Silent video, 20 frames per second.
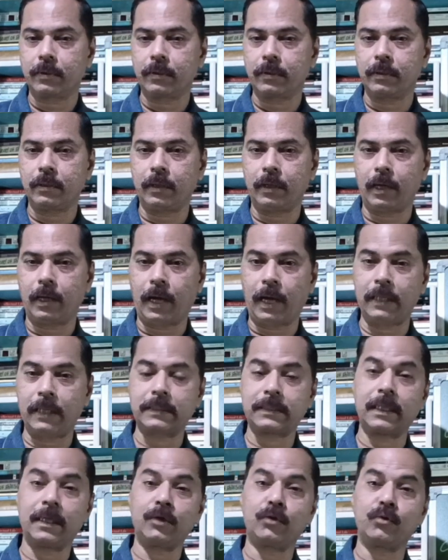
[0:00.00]
I
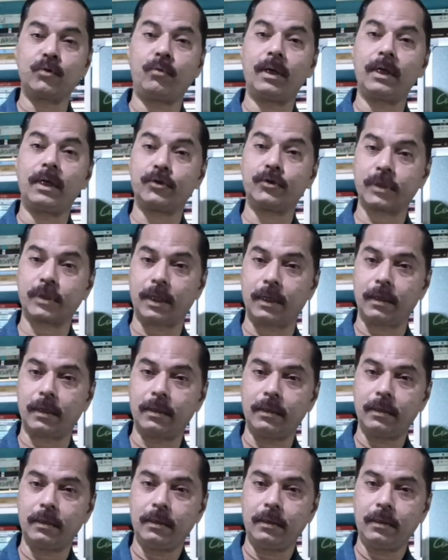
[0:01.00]
Say Unto Warisha.
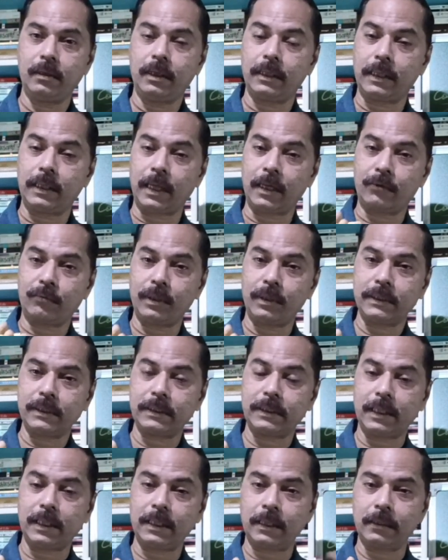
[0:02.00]
That was
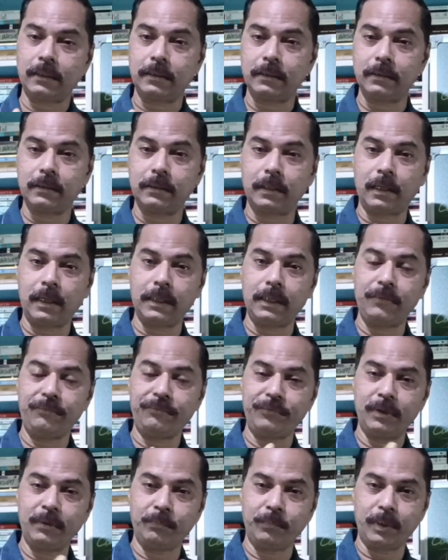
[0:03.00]
then under a
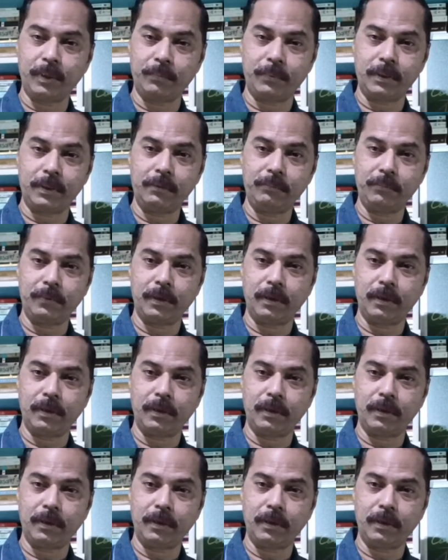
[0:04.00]
different paper,